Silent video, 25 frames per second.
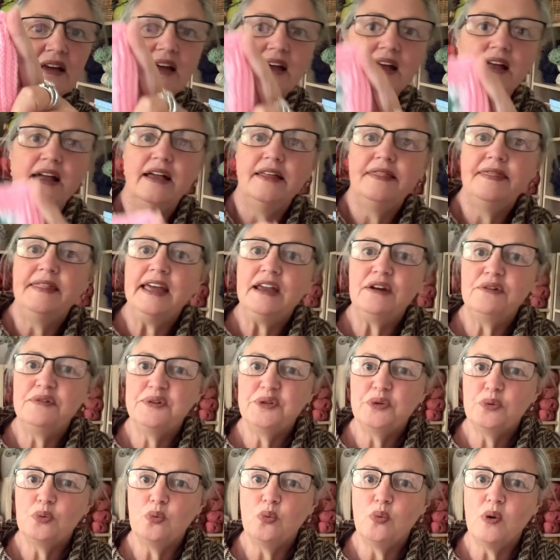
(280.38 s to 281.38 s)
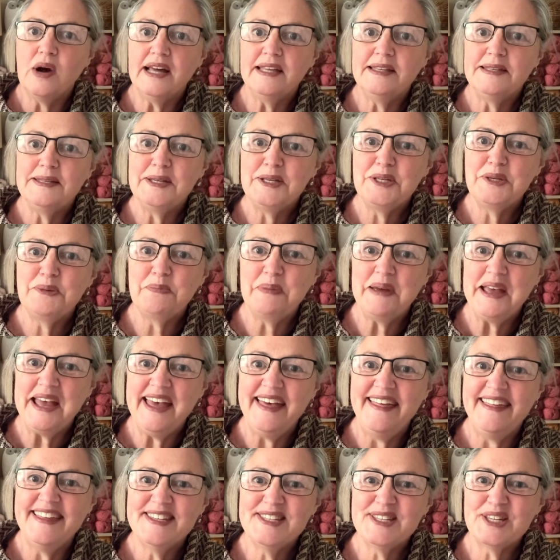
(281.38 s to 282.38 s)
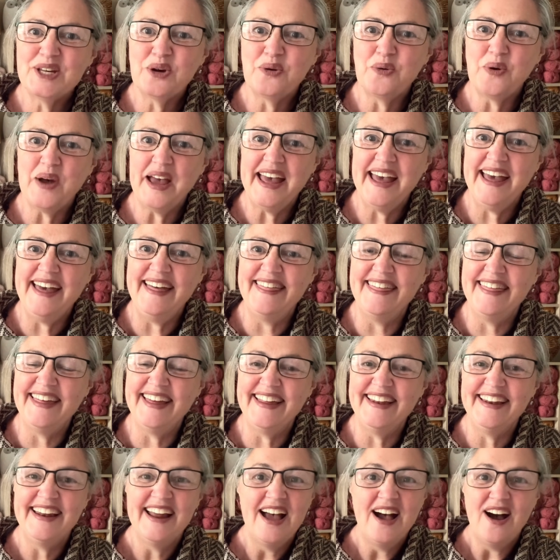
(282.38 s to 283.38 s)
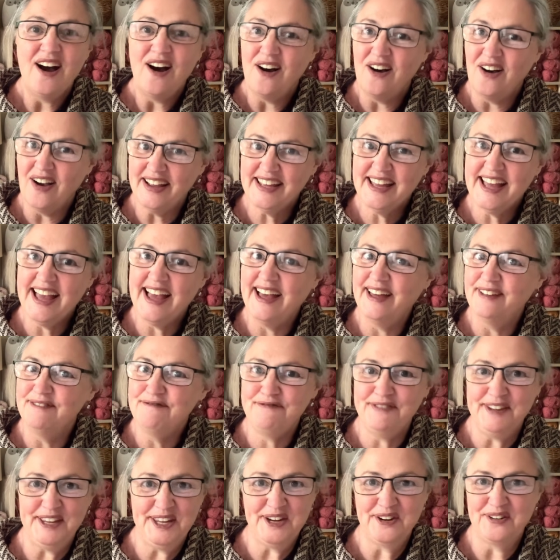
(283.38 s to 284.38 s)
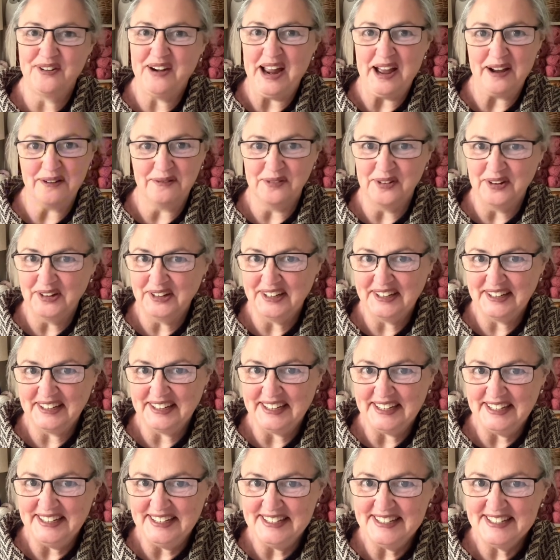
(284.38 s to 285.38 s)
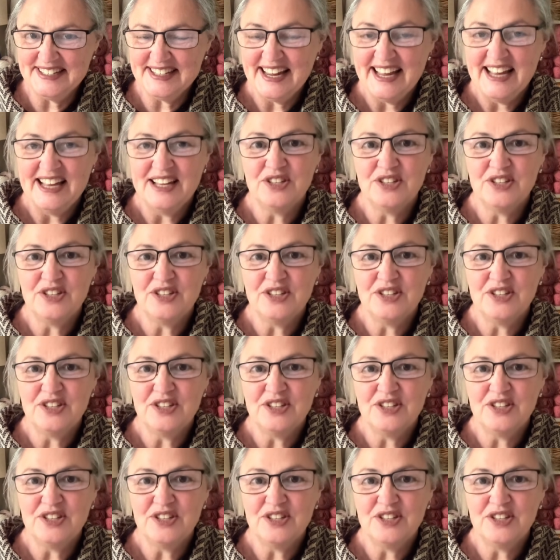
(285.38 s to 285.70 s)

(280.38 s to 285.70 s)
and there is 1 spare square that I can't figure out what it is.